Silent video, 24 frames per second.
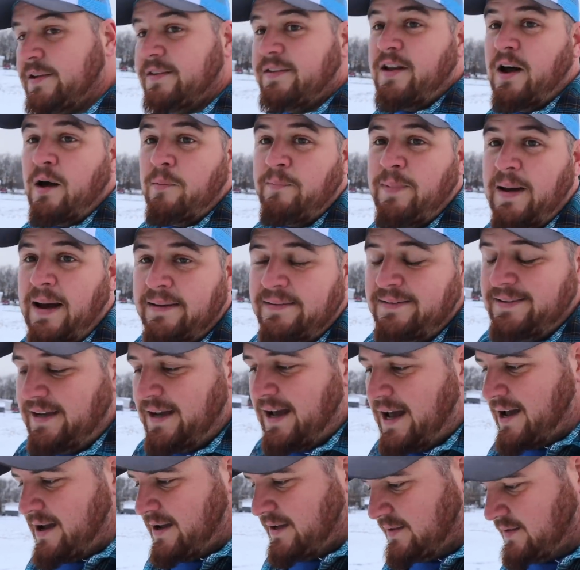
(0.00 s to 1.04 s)
dump out the
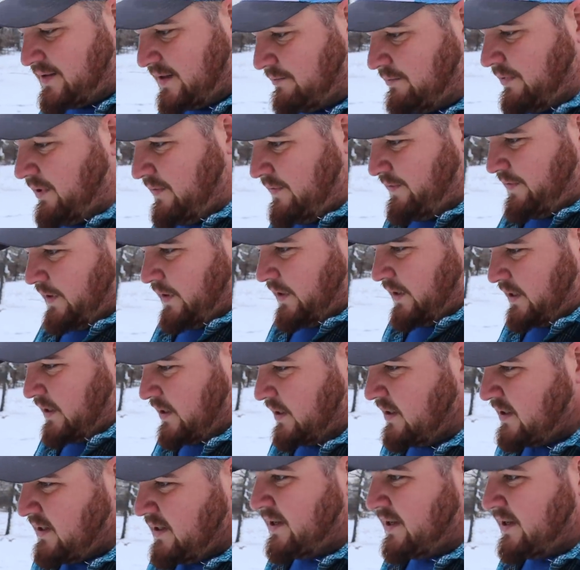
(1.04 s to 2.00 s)
ice and refill it